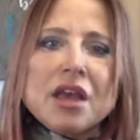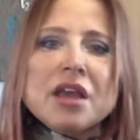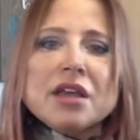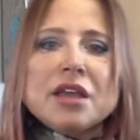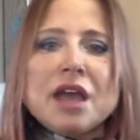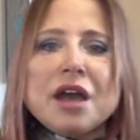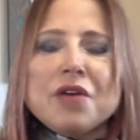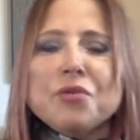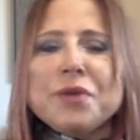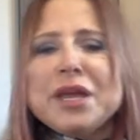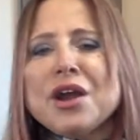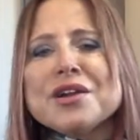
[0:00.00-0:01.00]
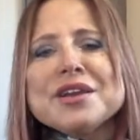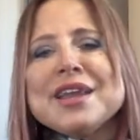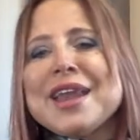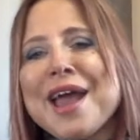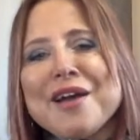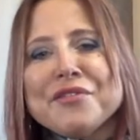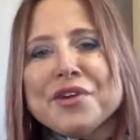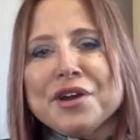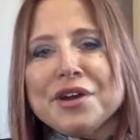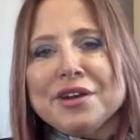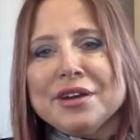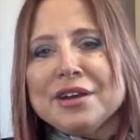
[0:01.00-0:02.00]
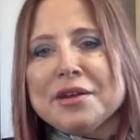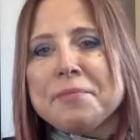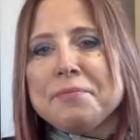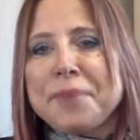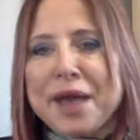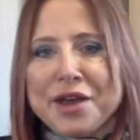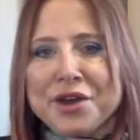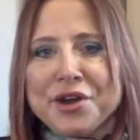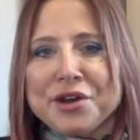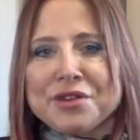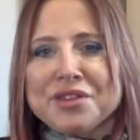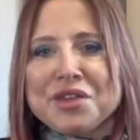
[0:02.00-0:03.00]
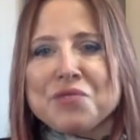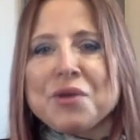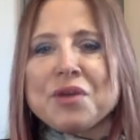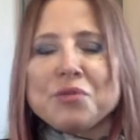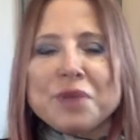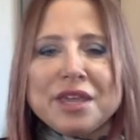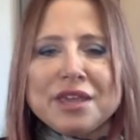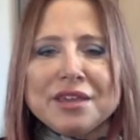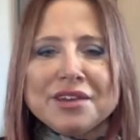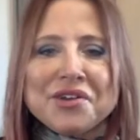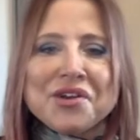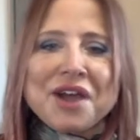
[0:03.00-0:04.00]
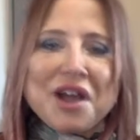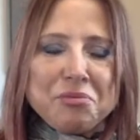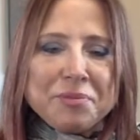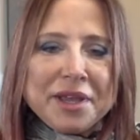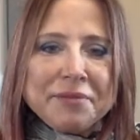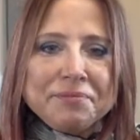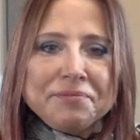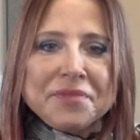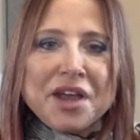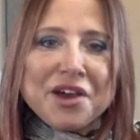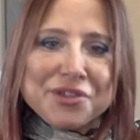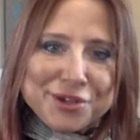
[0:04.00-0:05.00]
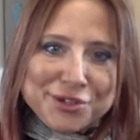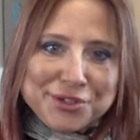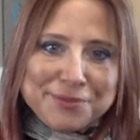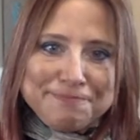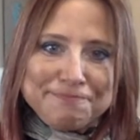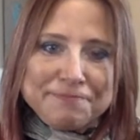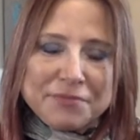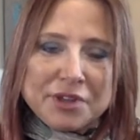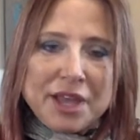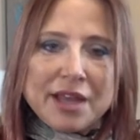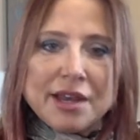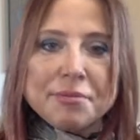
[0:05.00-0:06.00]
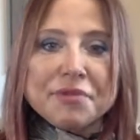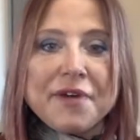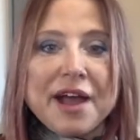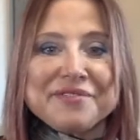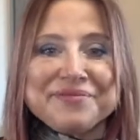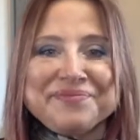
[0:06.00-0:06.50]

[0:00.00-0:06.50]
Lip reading: Yeah, we are never better than when we are helping others. Okay, number 5.